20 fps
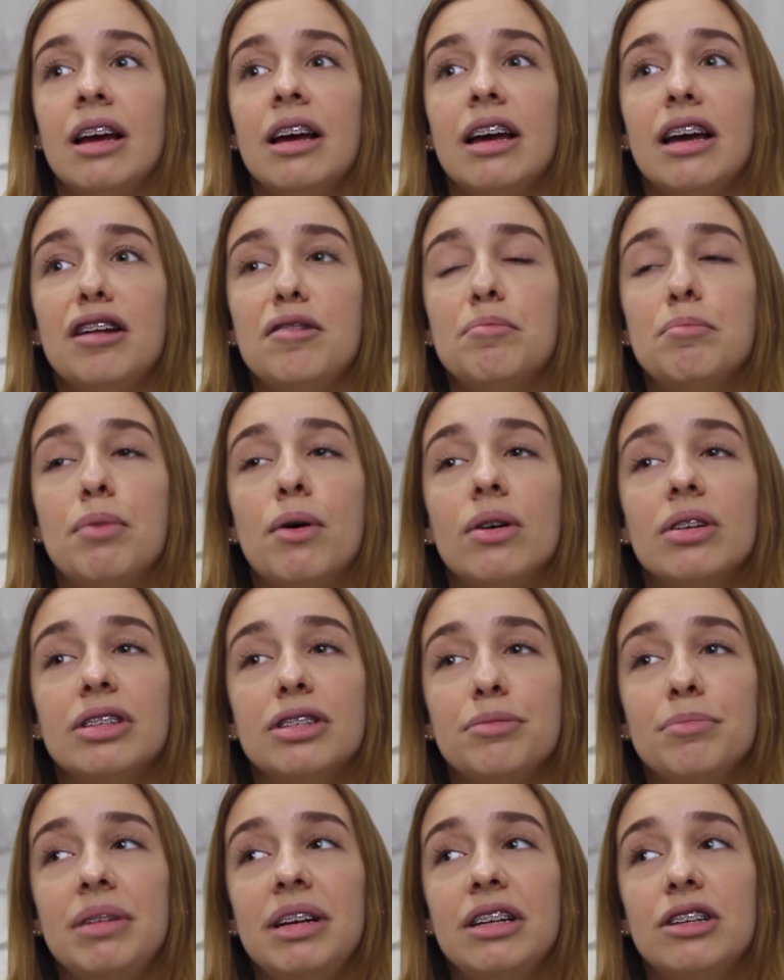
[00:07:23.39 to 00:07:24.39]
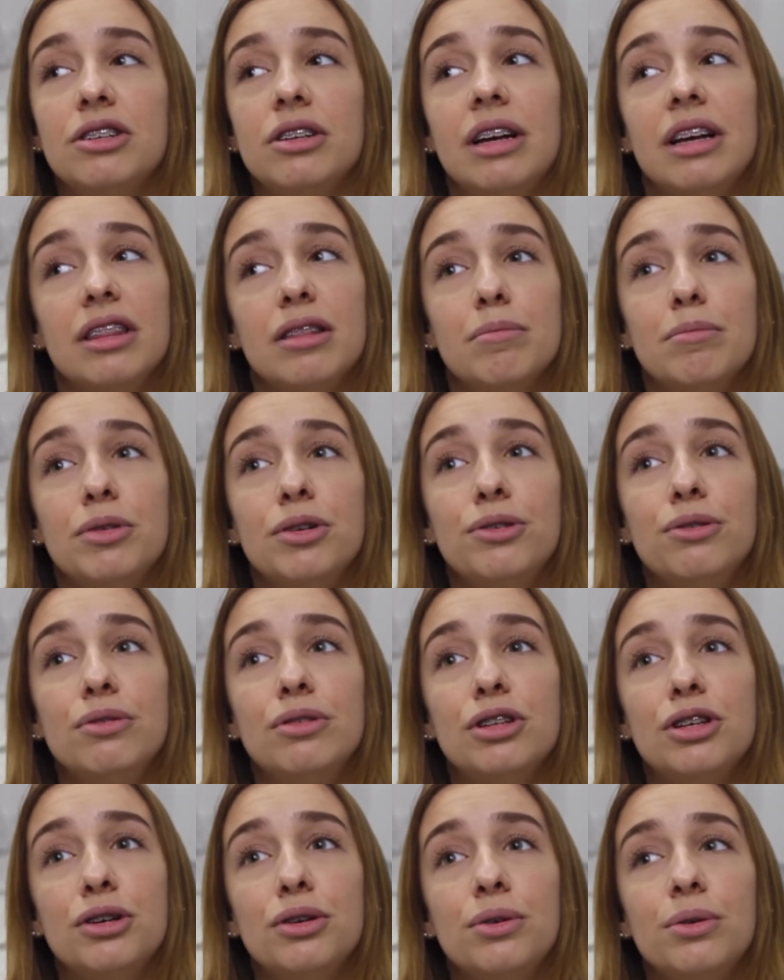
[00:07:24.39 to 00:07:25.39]
It puts me in the mood
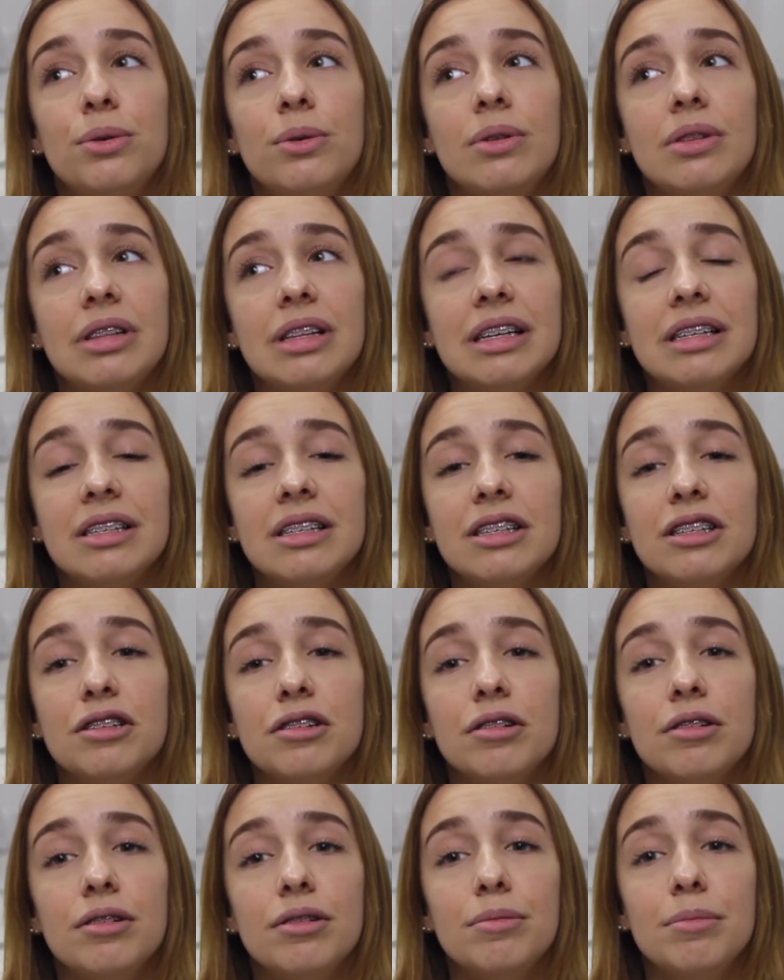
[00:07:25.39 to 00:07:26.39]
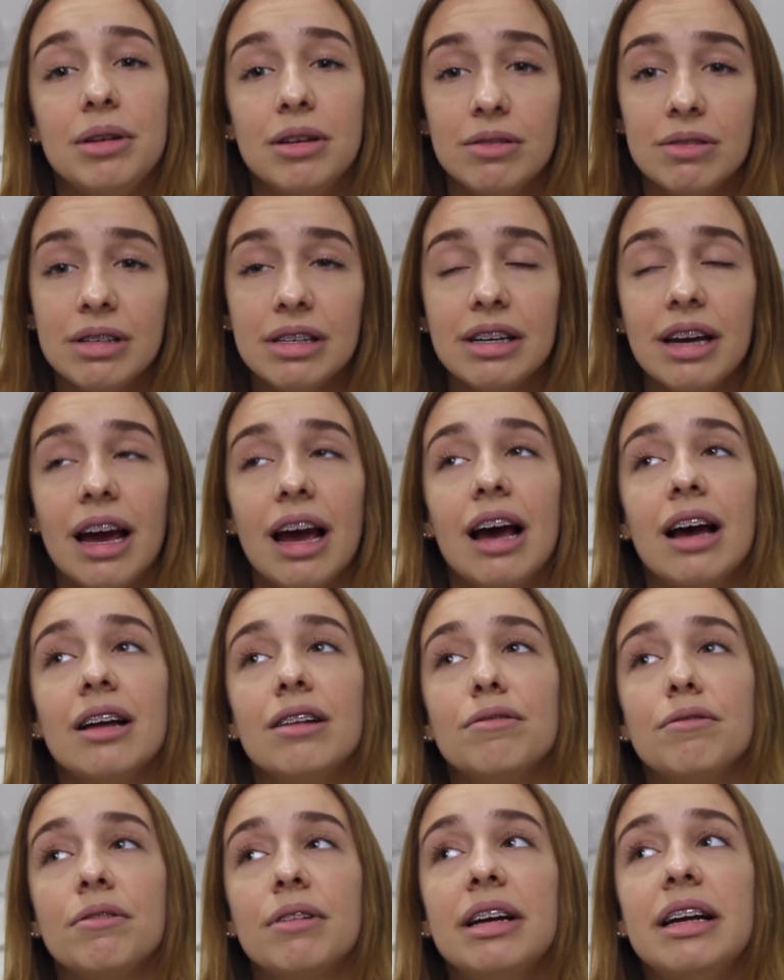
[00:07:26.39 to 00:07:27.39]
to listen to music
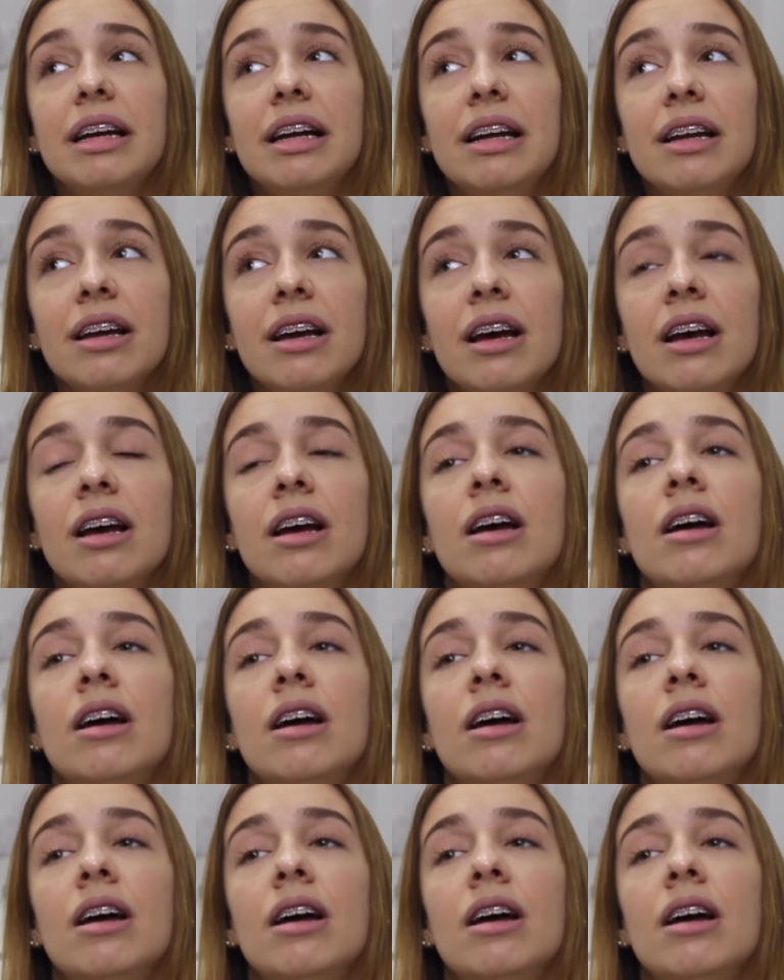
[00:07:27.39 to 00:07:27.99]
and read